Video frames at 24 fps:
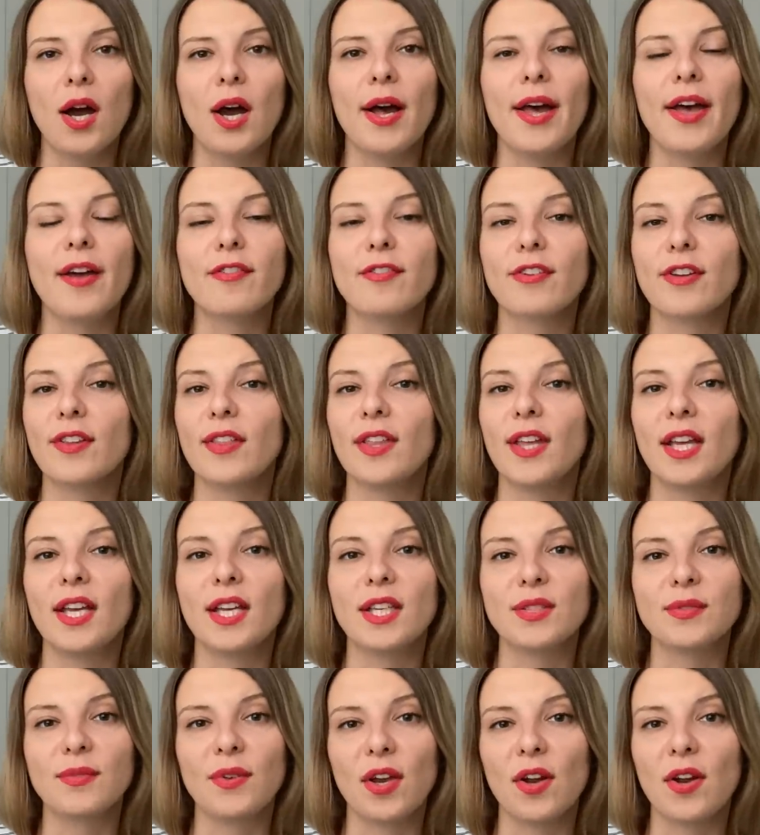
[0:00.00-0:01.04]
everything
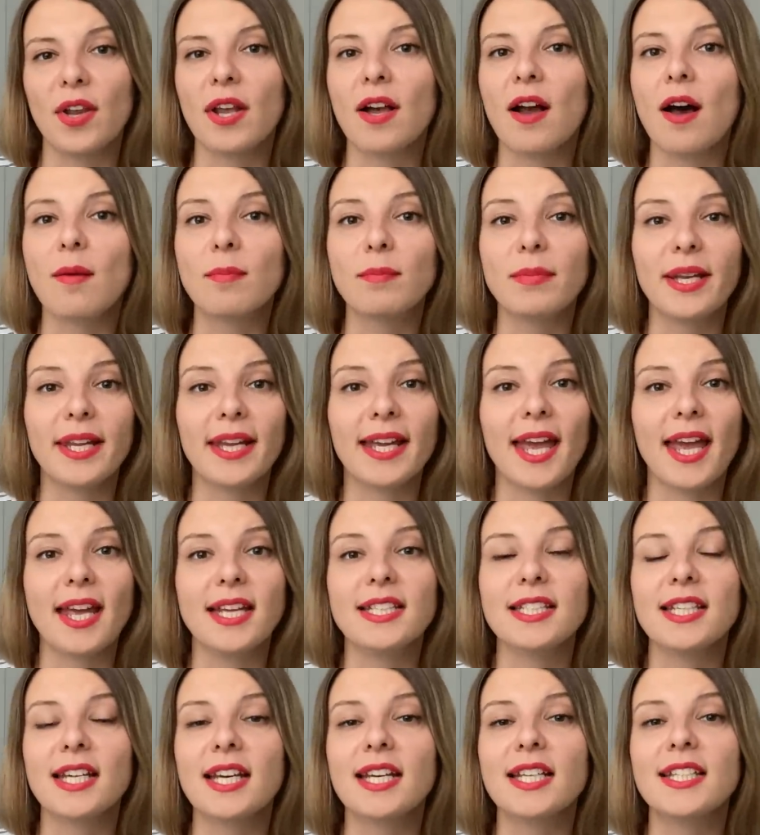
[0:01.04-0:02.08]
is very
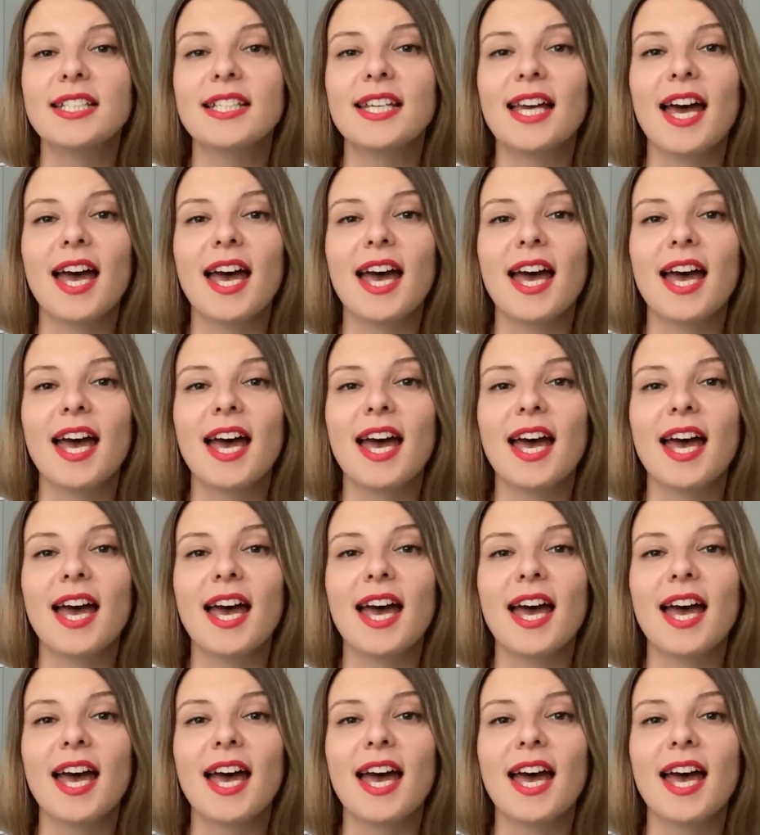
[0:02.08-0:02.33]
complicated,